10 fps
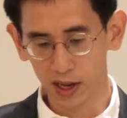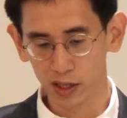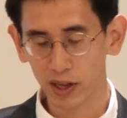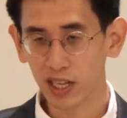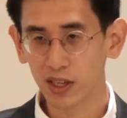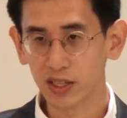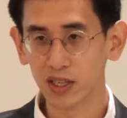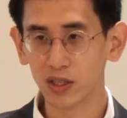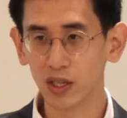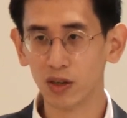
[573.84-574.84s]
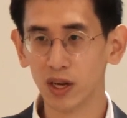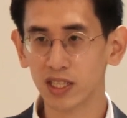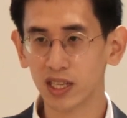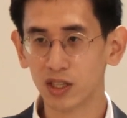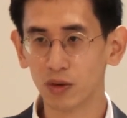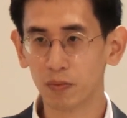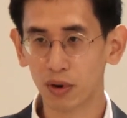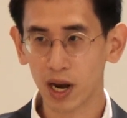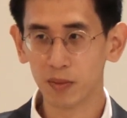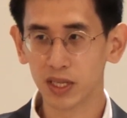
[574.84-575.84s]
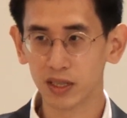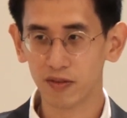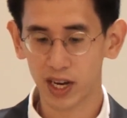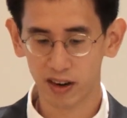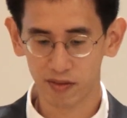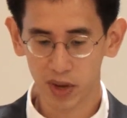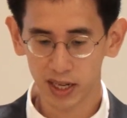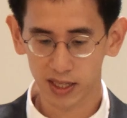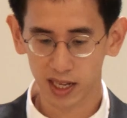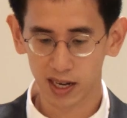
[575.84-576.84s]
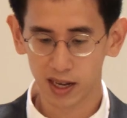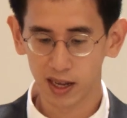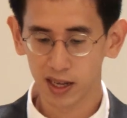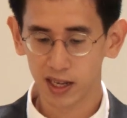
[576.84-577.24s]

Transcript: So I think this is, a central premise of narrative medicine,